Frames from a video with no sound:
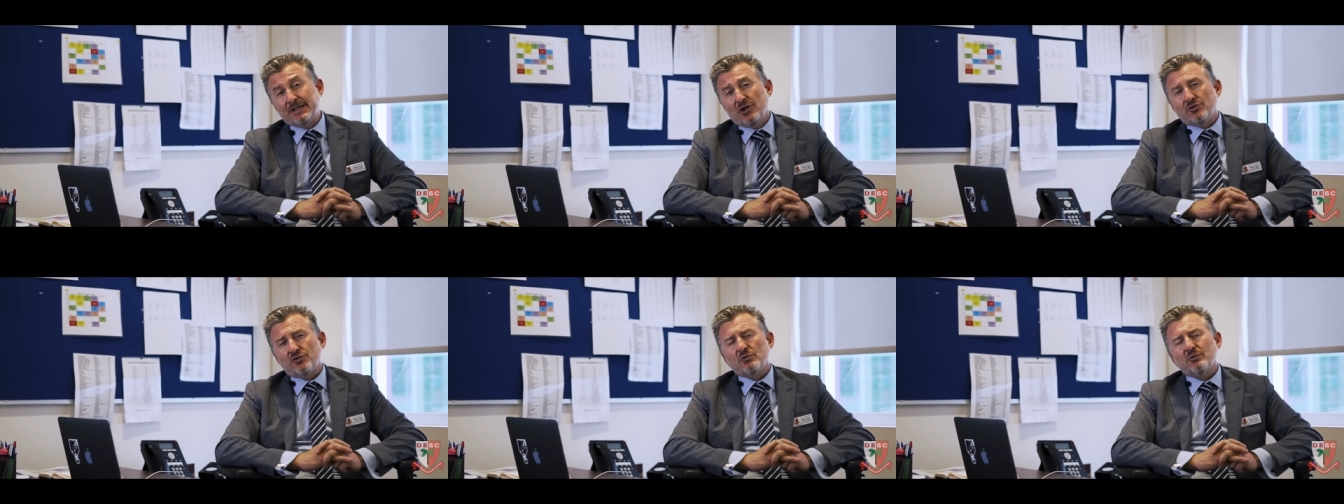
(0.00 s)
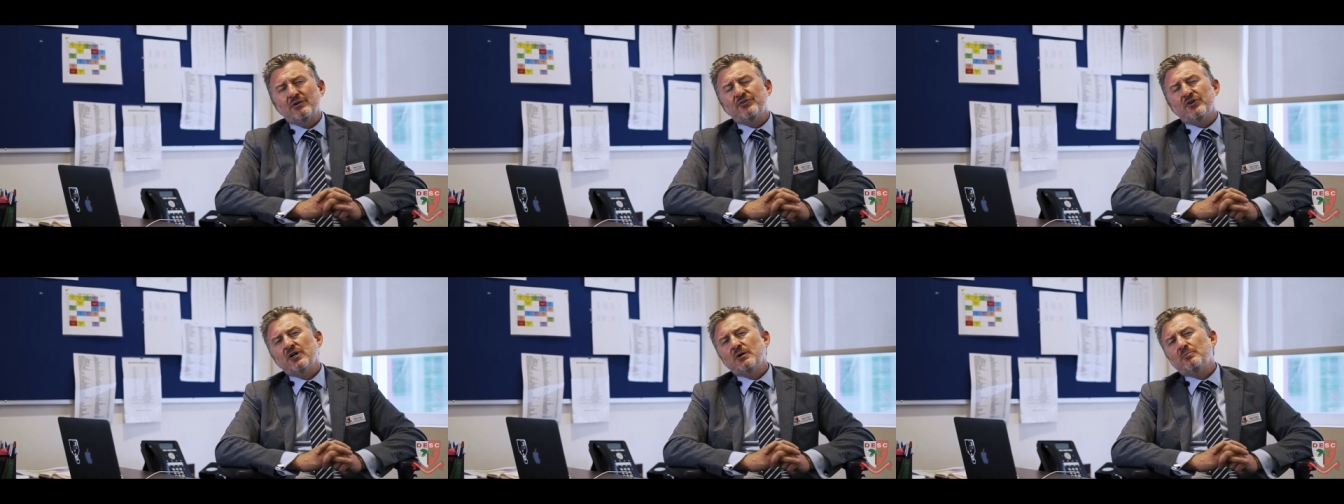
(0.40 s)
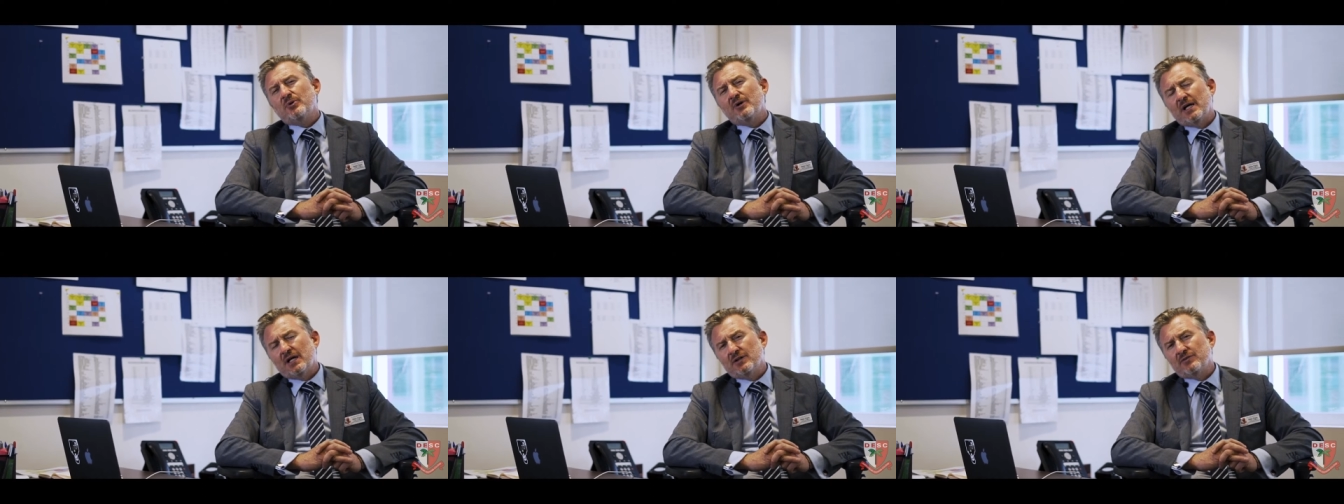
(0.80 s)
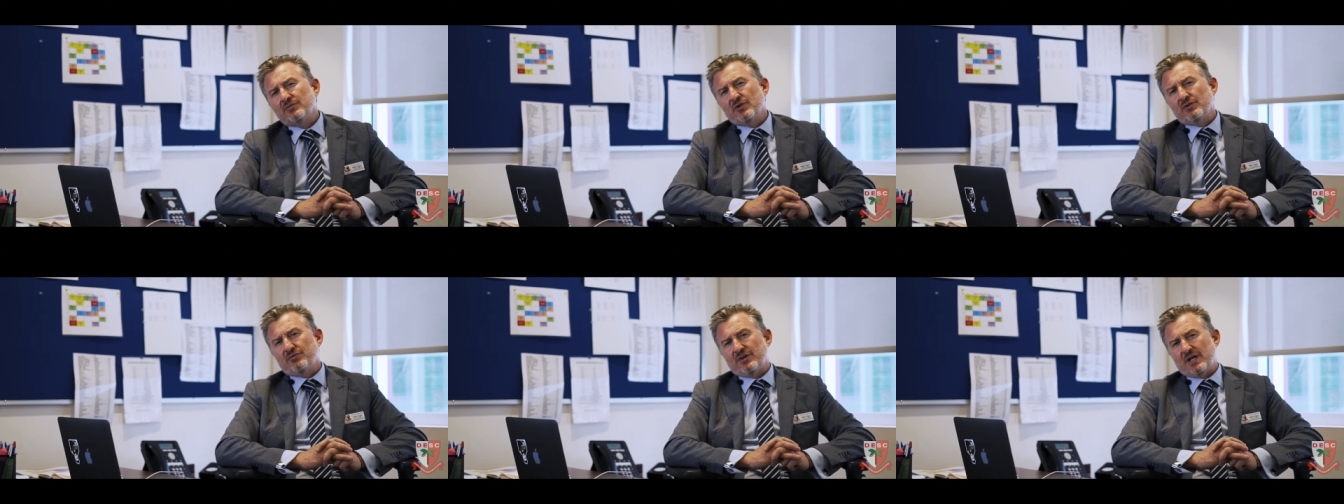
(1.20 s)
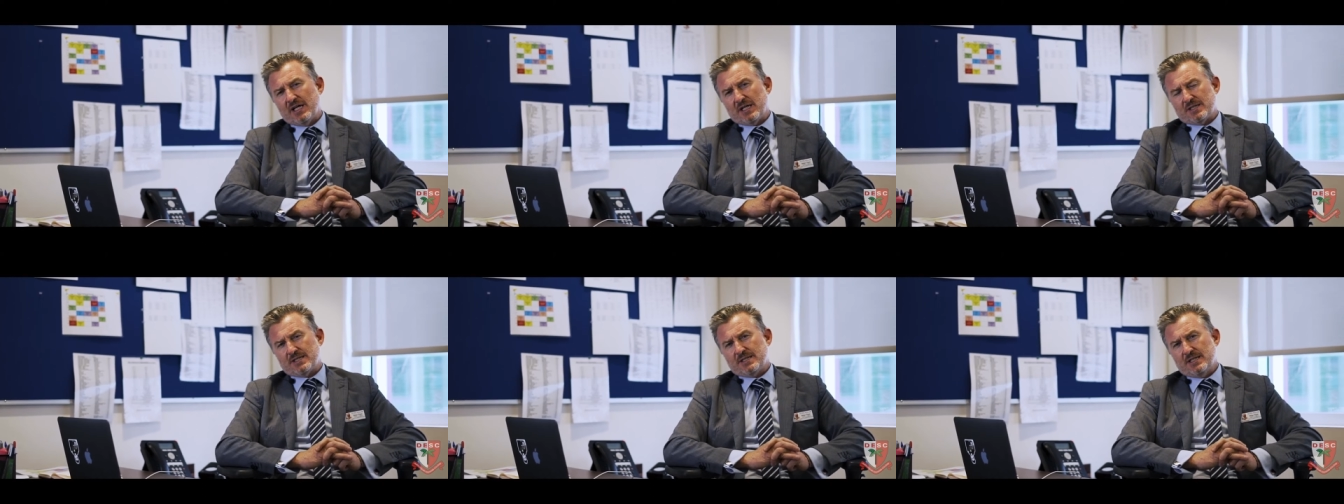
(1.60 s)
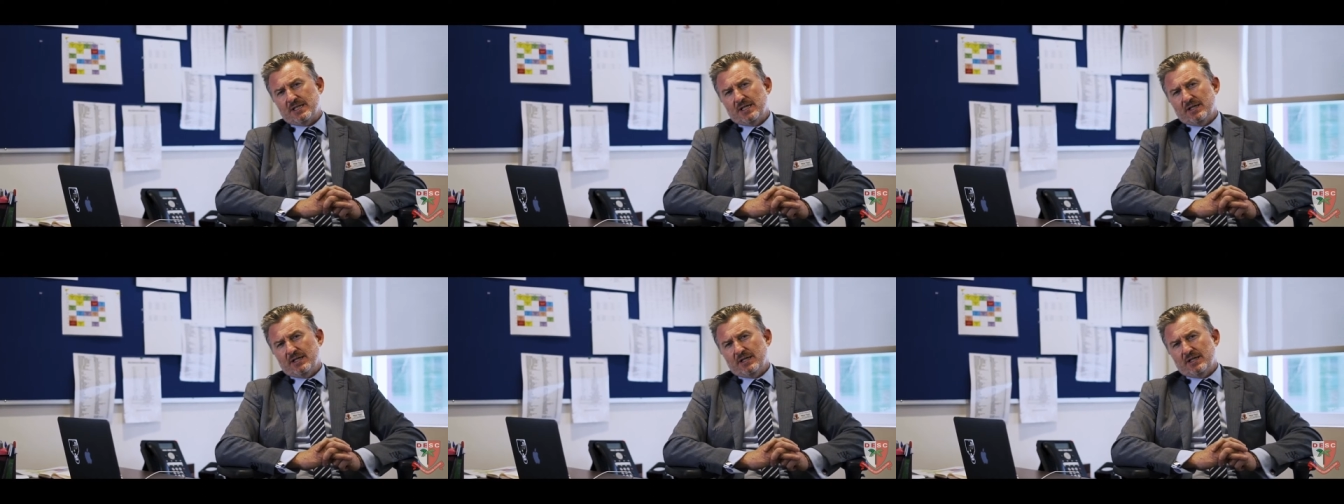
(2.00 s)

So we're very proud of the fact